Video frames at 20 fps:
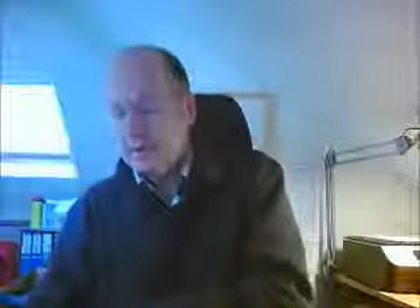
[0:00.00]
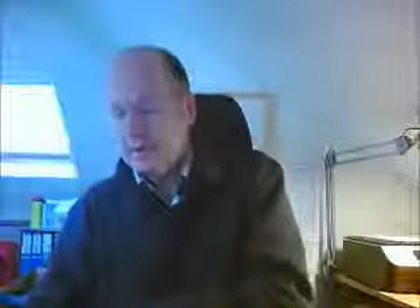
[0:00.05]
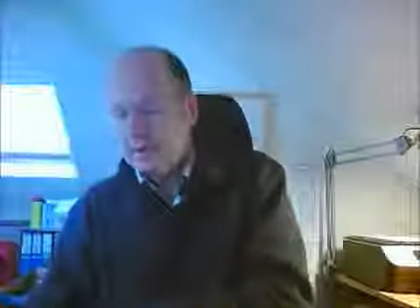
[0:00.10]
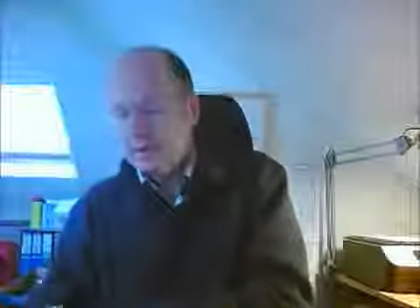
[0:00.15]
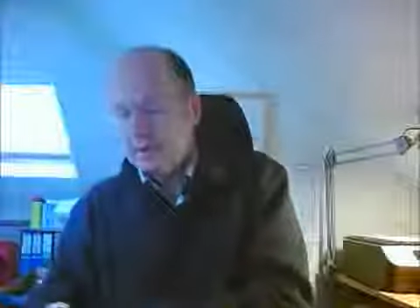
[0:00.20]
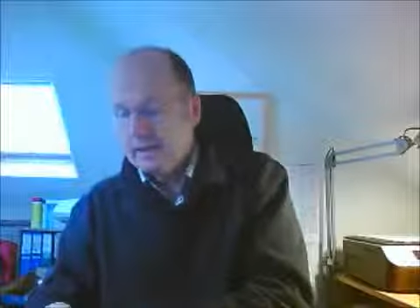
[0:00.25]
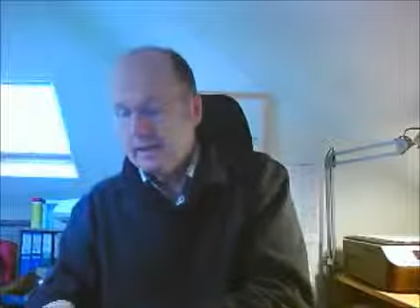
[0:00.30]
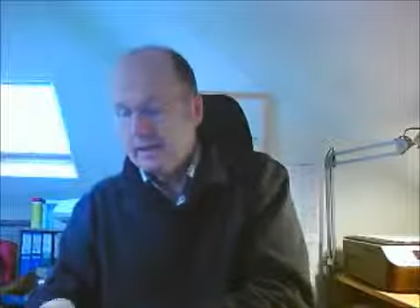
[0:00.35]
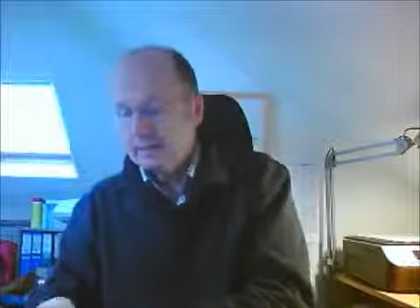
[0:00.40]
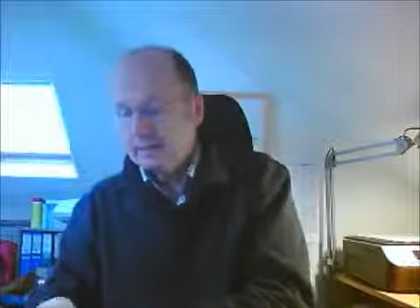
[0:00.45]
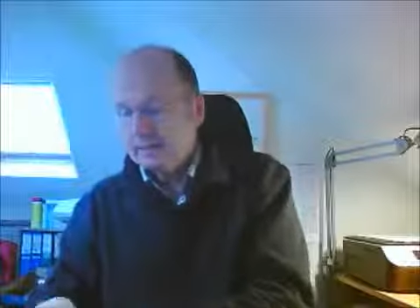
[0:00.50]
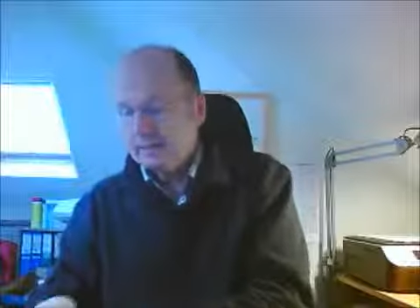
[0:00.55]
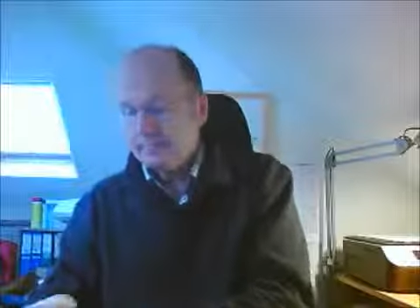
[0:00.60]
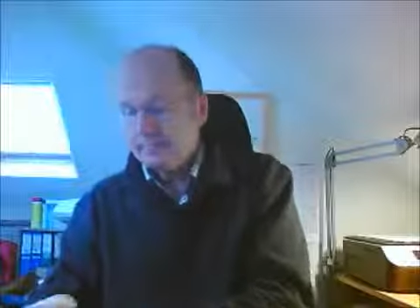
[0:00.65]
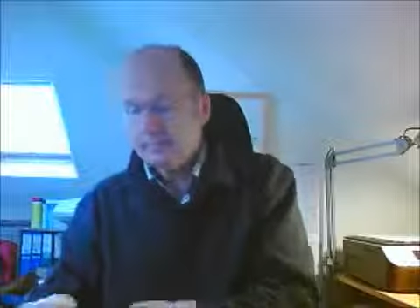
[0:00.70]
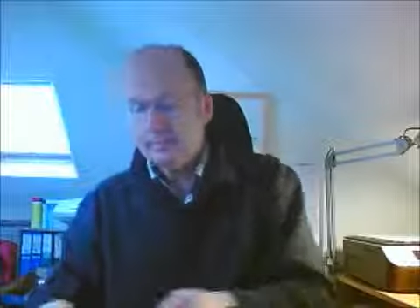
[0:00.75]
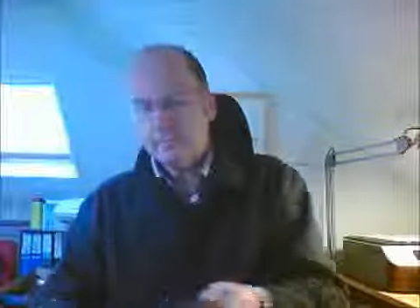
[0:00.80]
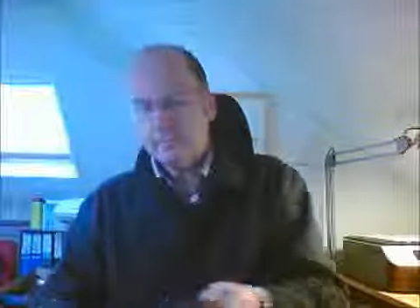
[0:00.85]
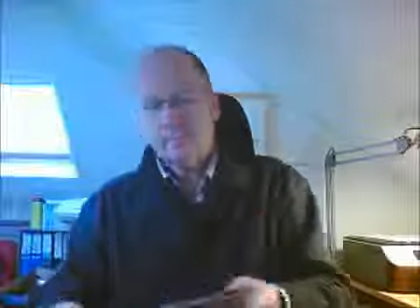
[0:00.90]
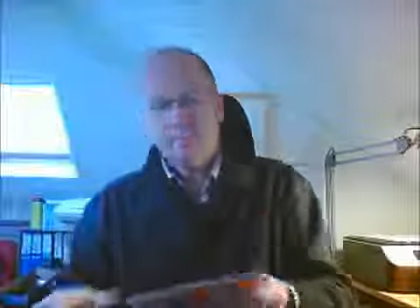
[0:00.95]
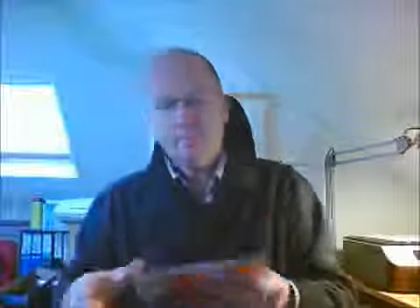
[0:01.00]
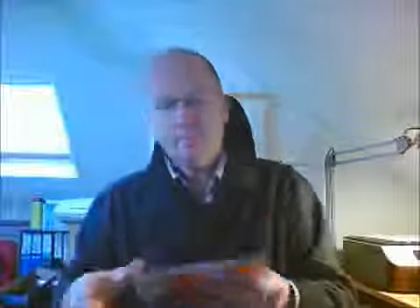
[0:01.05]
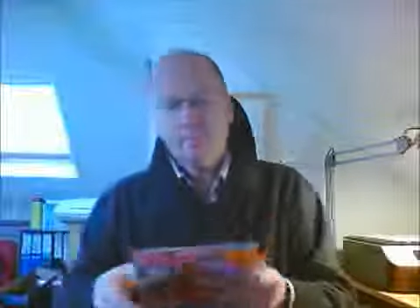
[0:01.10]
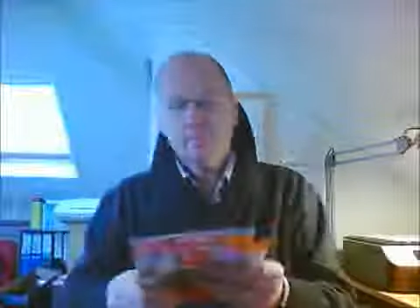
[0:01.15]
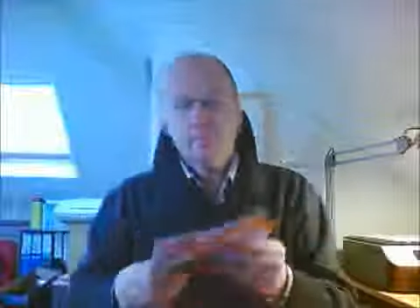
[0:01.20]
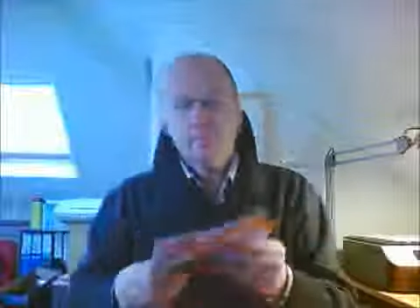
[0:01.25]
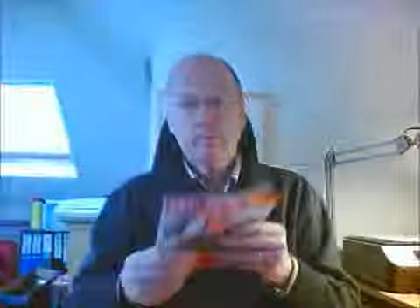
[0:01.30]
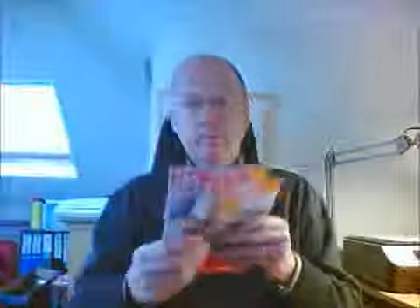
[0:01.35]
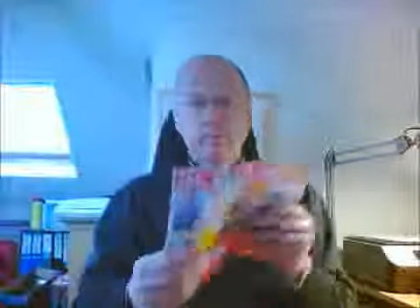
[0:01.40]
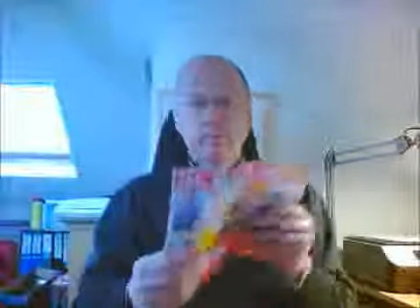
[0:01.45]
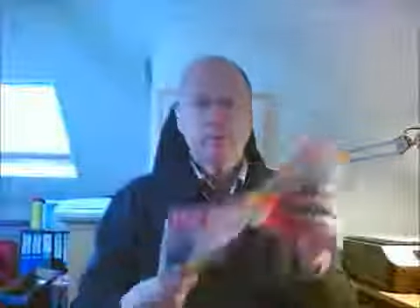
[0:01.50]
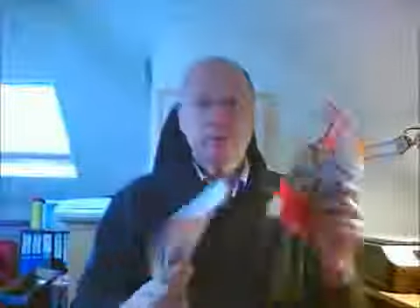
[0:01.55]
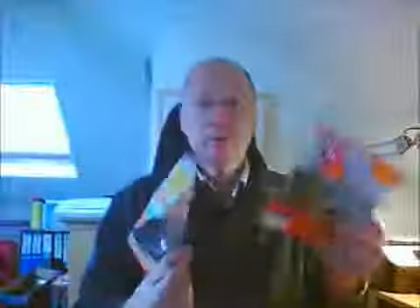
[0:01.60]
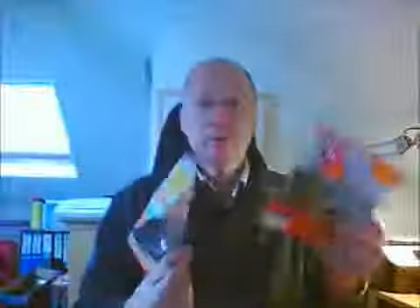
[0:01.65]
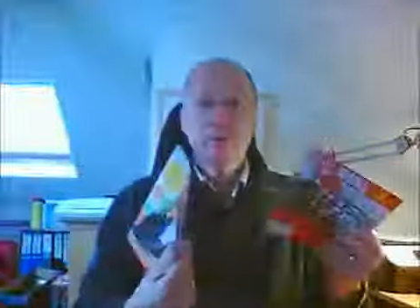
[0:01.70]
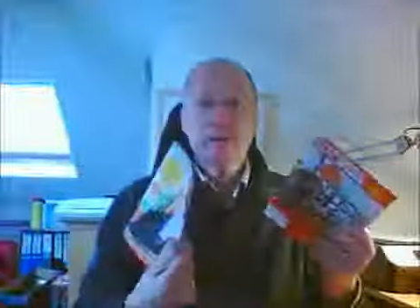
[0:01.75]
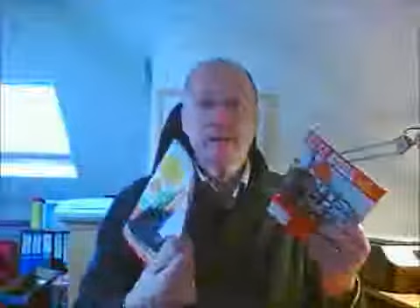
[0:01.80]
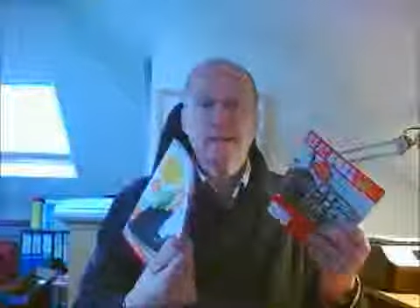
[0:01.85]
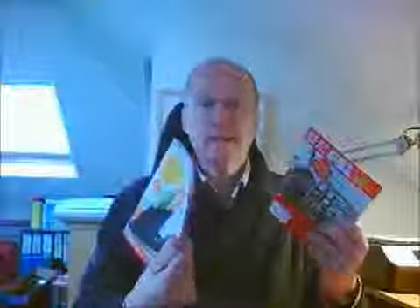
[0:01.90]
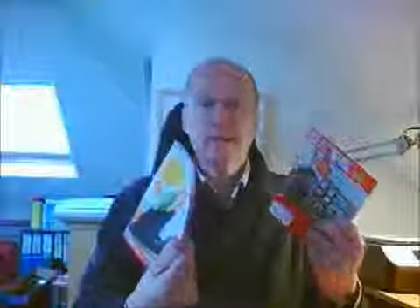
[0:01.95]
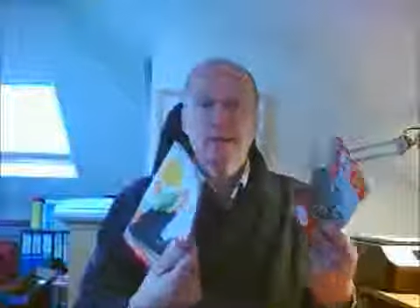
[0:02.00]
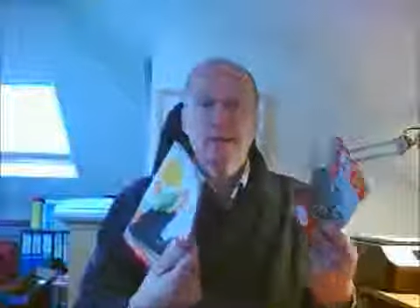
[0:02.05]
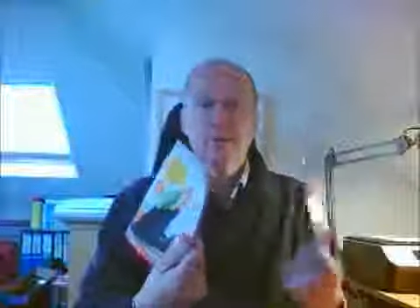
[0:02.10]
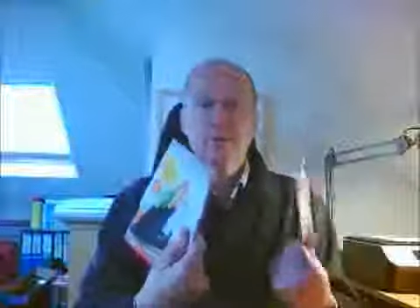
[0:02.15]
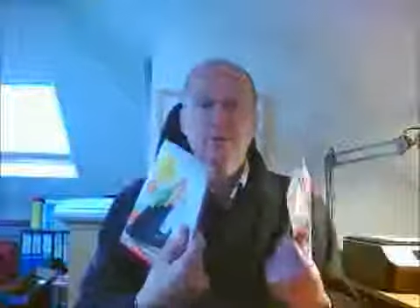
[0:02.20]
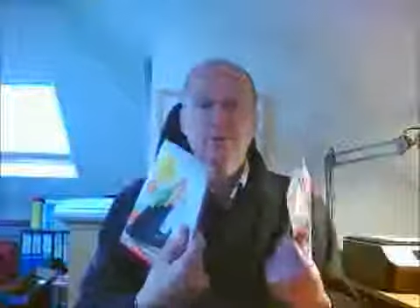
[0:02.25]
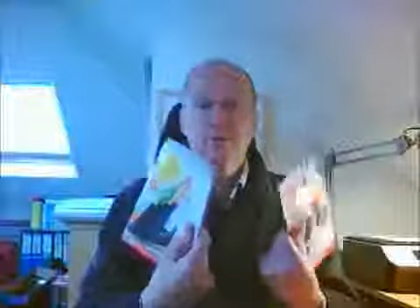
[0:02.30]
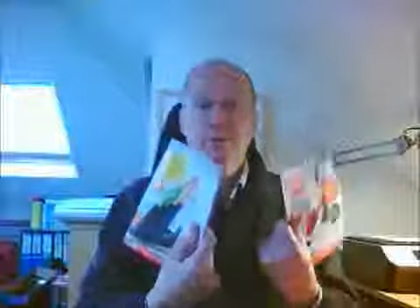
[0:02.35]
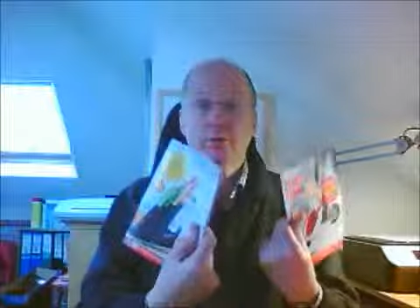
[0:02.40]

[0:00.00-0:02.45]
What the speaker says: need your catalogue,